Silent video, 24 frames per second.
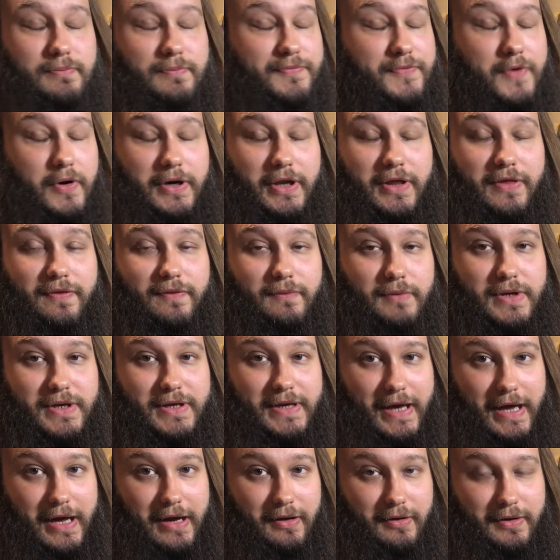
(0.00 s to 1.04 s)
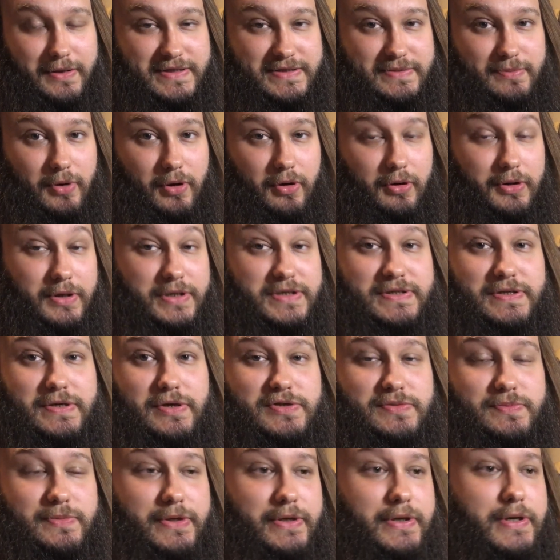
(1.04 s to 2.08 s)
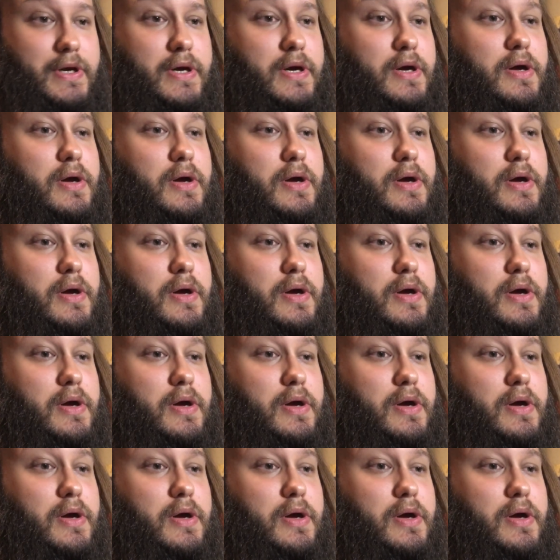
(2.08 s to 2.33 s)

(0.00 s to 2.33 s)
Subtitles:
33 cal and smaller, excuse me,